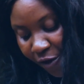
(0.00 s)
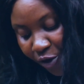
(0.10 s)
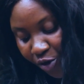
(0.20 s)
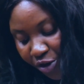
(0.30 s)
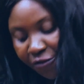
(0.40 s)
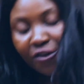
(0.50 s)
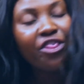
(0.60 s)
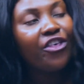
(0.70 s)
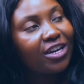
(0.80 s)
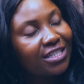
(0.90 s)
for good for
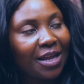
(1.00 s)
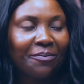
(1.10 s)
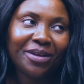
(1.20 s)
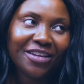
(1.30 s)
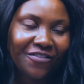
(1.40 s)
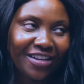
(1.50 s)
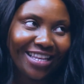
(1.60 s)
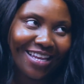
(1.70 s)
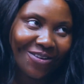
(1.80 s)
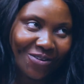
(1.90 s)
those that believe
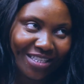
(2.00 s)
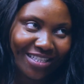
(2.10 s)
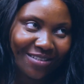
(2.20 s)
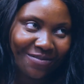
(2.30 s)
in the Lord.